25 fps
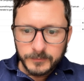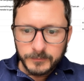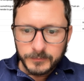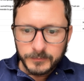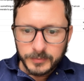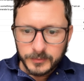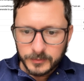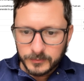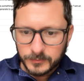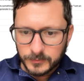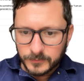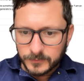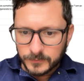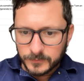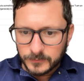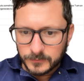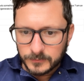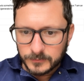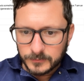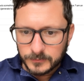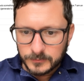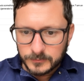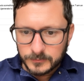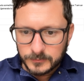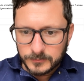
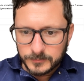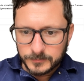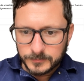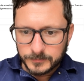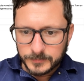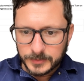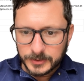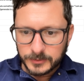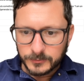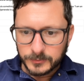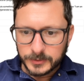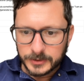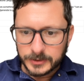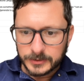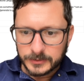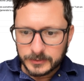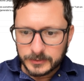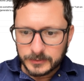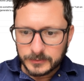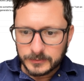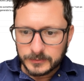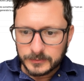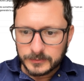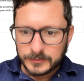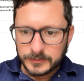Beautiful. Meal
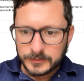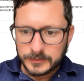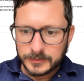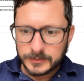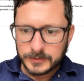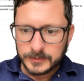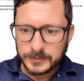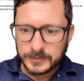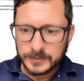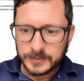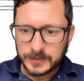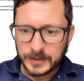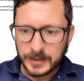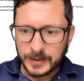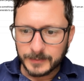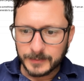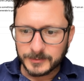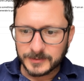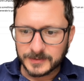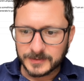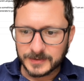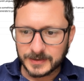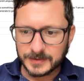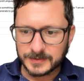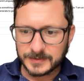wheel. Snap
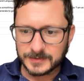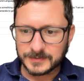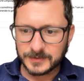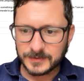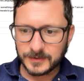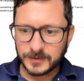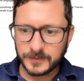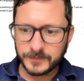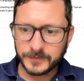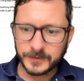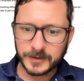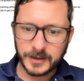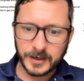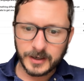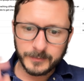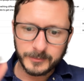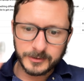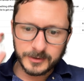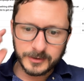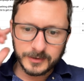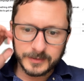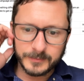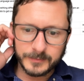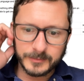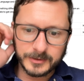designed to solve the common
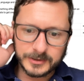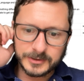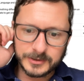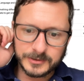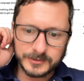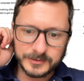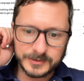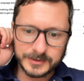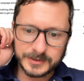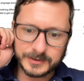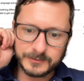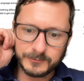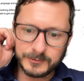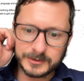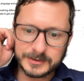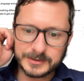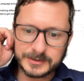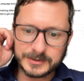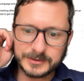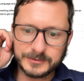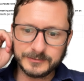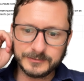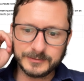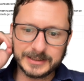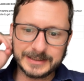dilemma, choosing what to